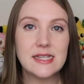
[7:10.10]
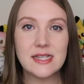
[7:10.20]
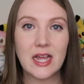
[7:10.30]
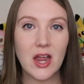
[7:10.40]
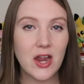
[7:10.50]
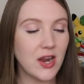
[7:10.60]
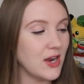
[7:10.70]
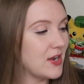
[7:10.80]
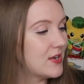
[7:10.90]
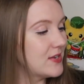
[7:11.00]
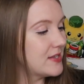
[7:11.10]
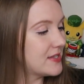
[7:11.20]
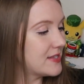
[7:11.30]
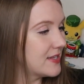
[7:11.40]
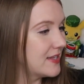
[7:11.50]

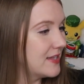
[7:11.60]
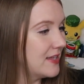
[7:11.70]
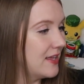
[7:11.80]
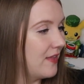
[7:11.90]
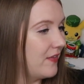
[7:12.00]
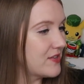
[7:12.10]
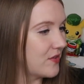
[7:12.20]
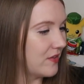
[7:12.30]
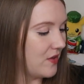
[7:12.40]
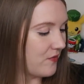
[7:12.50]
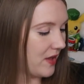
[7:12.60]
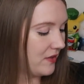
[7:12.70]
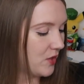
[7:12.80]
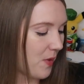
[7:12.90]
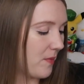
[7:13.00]
Stickers! These are really
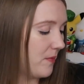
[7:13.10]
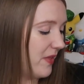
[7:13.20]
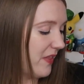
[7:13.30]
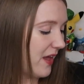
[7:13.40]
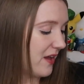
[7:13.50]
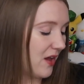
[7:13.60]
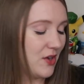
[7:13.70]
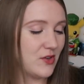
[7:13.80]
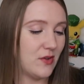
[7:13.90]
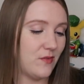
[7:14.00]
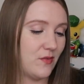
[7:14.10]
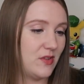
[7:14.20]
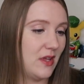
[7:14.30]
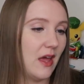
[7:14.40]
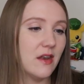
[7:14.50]
fun. They're probably like
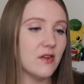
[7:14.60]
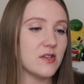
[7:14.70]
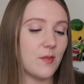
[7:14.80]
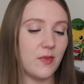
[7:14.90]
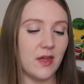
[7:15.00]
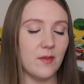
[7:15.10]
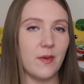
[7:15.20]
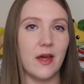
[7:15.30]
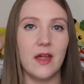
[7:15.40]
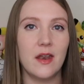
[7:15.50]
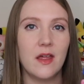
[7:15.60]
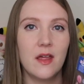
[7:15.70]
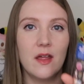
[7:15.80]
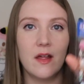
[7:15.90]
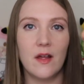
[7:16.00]
150 yen or something, but
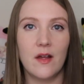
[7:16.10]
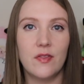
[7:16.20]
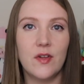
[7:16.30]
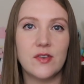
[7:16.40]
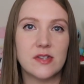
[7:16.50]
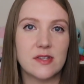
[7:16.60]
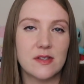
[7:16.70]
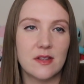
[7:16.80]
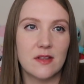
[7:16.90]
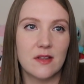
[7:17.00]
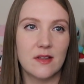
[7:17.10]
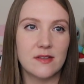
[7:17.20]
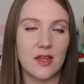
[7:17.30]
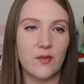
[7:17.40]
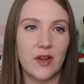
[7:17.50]
they're just
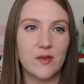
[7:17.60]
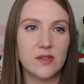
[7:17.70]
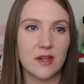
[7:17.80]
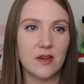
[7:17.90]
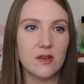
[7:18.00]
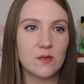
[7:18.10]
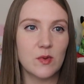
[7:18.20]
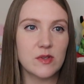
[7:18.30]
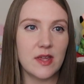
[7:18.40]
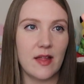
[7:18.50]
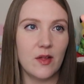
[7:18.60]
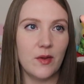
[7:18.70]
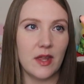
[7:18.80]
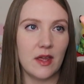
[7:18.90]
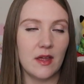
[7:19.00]
Sanrio stickers, mostly Hello
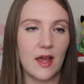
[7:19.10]
Kitty.